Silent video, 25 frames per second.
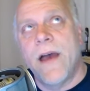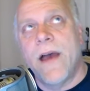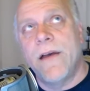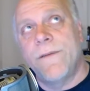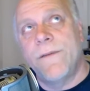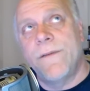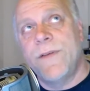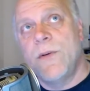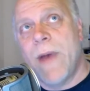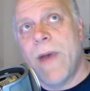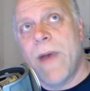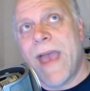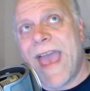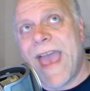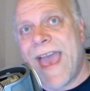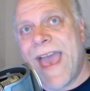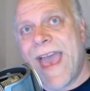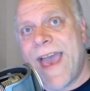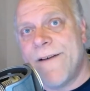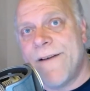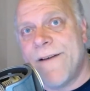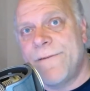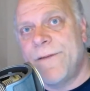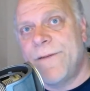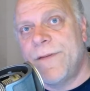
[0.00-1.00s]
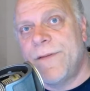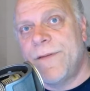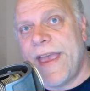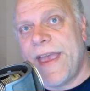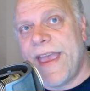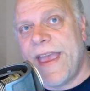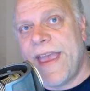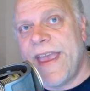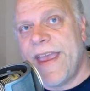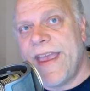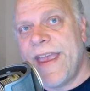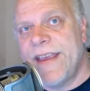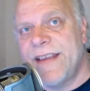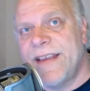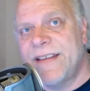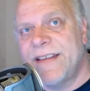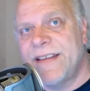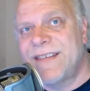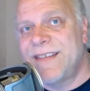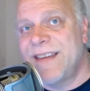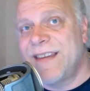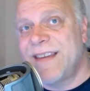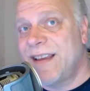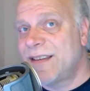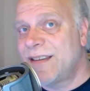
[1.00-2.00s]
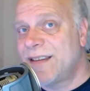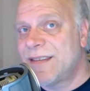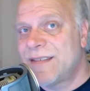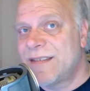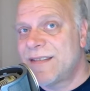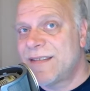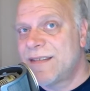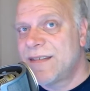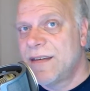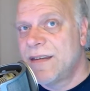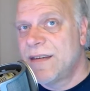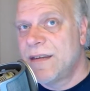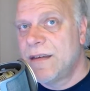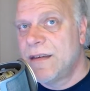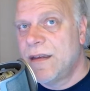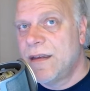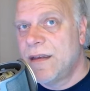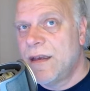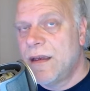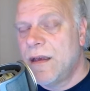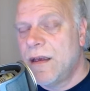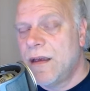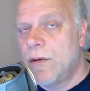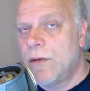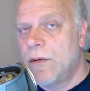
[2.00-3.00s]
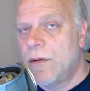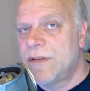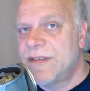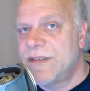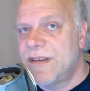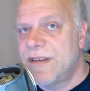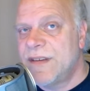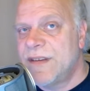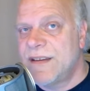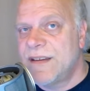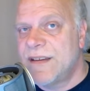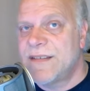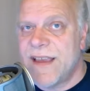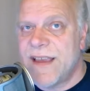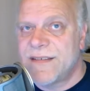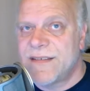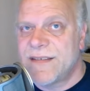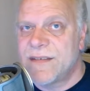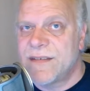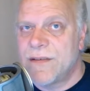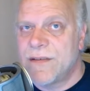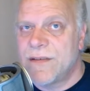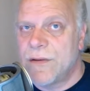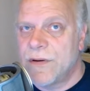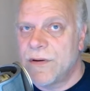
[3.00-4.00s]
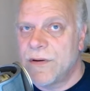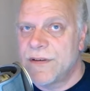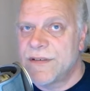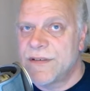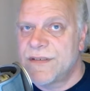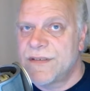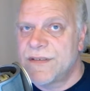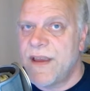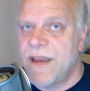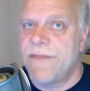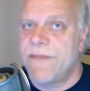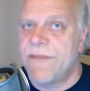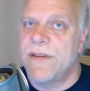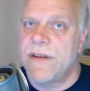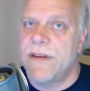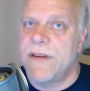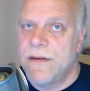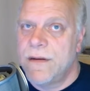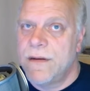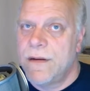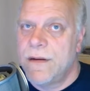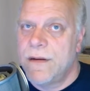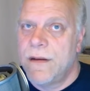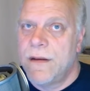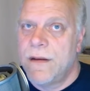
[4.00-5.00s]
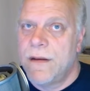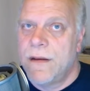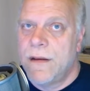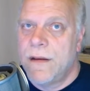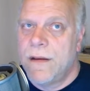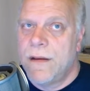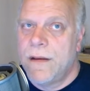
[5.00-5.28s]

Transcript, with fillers: Now, if you have a 6, 6S or a 7,